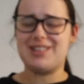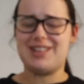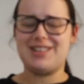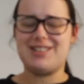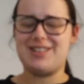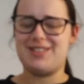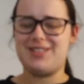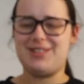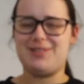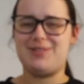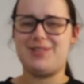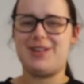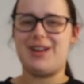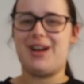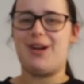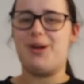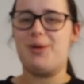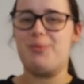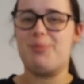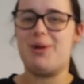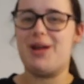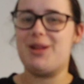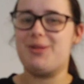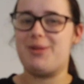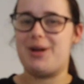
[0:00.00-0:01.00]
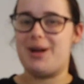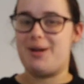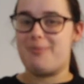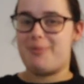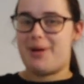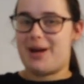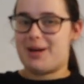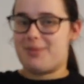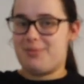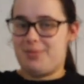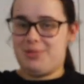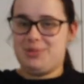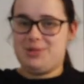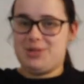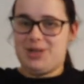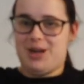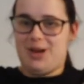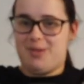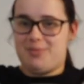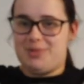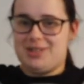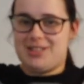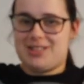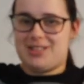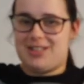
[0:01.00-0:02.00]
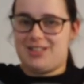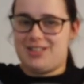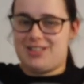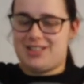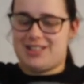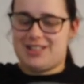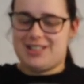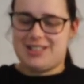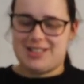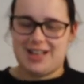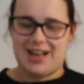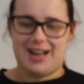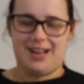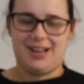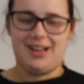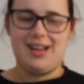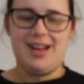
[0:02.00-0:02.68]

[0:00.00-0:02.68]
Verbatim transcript: I don't even know. By the way, I'm back in my pajamas, as you can tell.